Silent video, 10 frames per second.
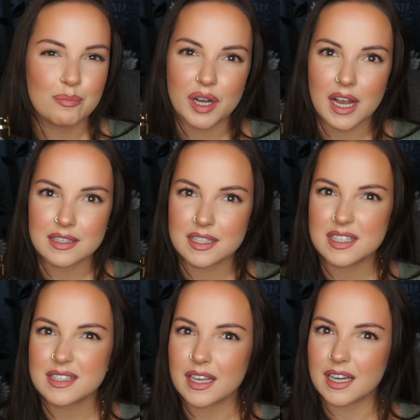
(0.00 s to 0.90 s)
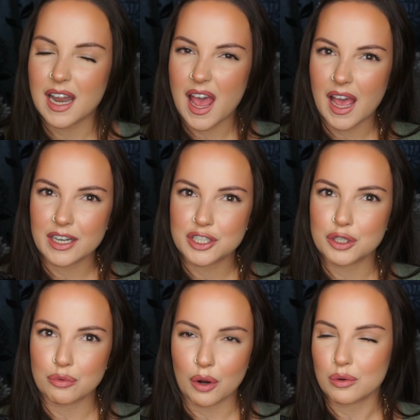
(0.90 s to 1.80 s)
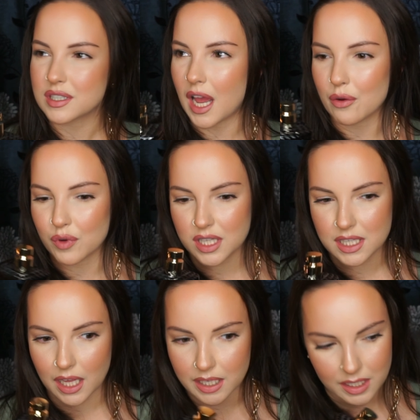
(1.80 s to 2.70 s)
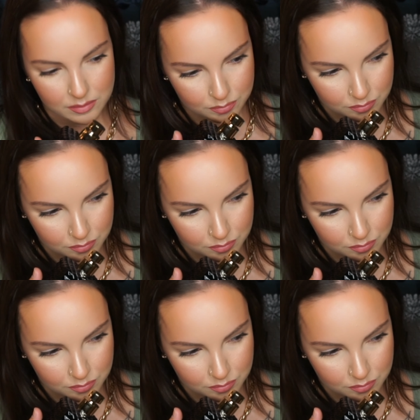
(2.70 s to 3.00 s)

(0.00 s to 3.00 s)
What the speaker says: because this is like an edgy rose, I really like it.